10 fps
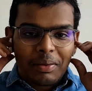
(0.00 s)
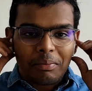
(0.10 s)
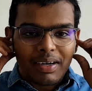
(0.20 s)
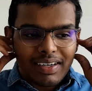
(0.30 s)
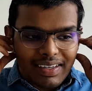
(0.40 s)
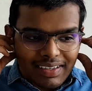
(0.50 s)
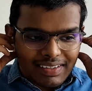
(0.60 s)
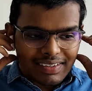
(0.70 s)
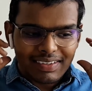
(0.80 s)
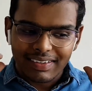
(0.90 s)
but
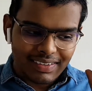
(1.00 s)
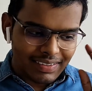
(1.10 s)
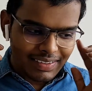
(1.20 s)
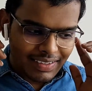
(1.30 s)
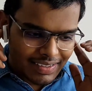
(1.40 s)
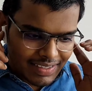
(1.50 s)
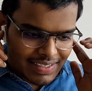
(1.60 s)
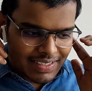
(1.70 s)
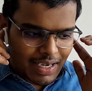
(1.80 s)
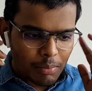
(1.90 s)
then it
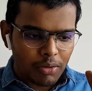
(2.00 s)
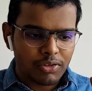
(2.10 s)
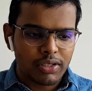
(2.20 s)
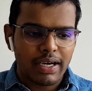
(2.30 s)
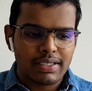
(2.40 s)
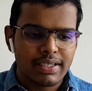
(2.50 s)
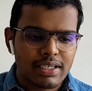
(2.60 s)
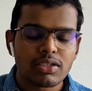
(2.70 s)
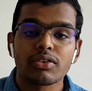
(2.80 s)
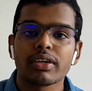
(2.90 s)
doesn't come off. So
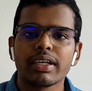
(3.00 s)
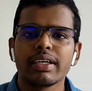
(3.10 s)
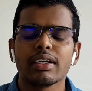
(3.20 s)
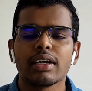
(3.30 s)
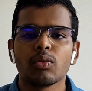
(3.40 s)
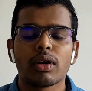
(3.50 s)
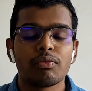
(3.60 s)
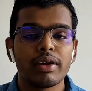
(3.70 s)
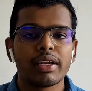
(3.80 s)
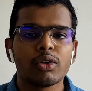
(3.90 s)
that's really one
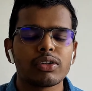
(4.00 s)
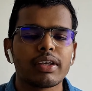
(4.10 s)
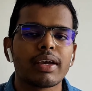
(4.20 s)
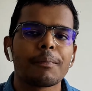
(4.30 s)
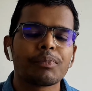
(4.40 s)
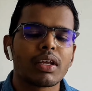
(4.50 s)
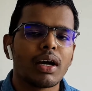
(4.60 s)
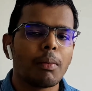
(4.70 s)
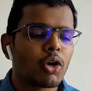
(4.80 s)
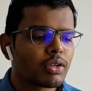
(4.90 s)
very good thing
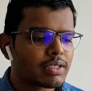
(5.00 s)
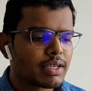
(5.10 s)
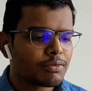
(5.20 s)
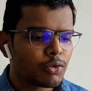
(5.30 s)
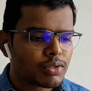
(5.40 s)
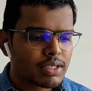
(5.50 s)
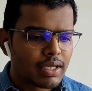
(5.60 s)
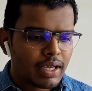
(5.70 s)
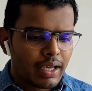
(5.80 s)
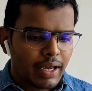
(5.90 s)
about the earphones.
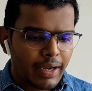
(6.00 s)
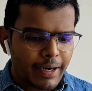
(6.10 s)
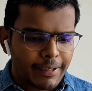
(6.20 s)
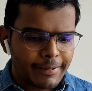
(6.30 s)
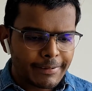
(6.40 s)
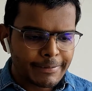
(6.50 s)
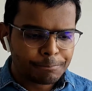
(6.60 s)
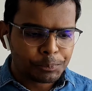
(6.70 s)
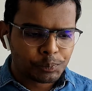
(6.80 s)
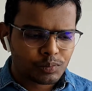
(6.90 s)
And
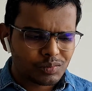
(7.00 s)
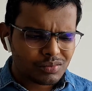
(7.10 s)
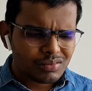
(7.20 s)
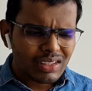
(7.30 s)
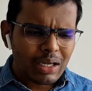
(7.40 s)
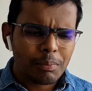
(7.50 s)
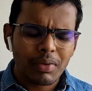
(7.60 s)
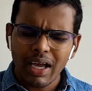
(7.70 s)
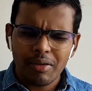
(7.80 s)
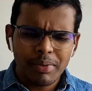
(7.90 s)

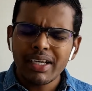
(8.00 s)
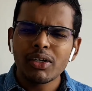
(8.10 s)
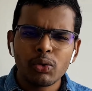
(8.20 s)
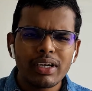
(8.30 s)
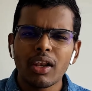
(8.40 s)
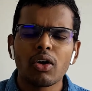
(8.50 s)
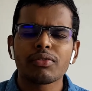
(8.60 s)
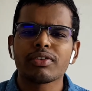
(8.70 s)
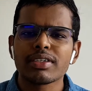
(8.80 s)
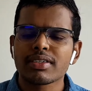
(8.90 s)
I've been doing a lot
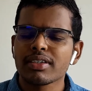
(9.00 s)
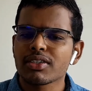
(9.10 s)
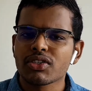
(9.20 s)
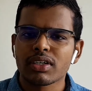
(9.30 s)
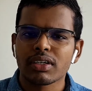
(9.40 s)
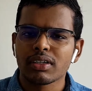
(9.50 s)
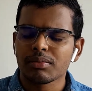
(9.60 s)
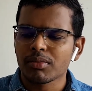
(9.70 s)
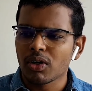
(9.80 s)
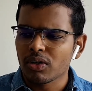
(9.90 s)
of research
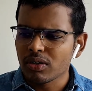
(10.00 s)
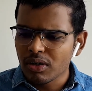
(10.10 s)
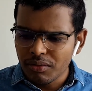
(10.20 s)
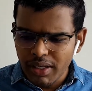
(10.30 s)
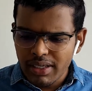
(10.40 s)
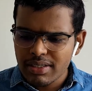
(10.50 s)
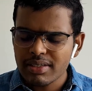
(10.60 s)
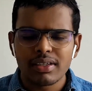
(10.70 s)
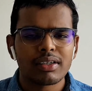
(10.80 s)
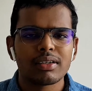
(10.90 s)
on
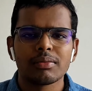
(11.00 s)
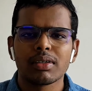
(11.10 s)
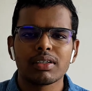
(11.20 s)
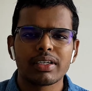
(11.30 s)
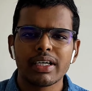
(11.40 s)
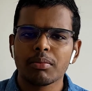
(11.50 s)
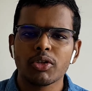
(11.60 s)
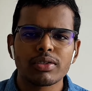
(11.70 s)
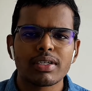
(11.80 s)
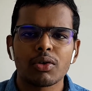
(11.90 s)
various
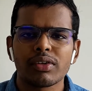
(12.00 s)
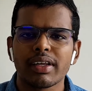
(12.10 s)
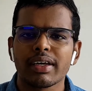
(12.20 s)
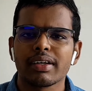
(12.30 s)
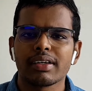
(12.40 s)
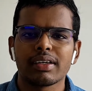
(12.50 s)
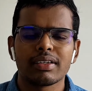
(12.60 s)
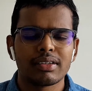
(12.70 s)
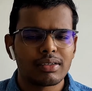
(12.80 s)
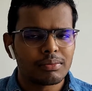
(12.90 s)
TWs out there,
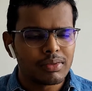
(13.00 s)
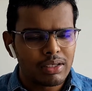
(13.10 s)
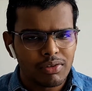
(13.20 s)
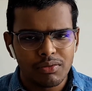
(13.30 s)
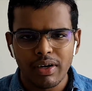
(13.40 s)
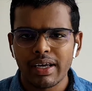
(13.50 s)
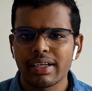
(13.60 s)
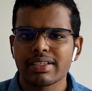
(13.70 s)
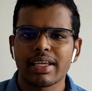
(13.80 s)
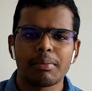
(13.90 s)
and even
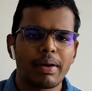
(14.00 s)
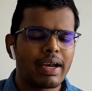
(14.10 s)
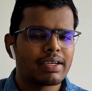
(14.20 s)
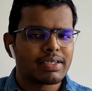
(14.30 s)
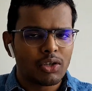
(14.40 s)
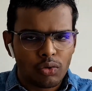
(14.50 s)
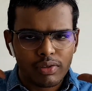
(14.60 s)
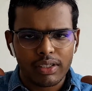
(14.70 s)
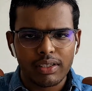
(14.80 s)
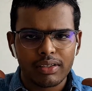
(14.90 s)
wireless neck bands and over
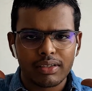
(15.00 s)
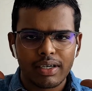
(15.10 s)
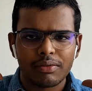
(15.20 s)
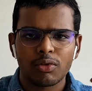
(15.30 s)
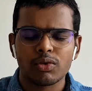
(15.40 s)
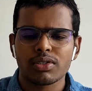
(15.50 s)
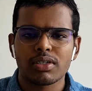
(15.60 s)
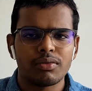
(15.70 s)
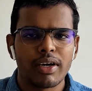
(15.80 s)
the ear headphones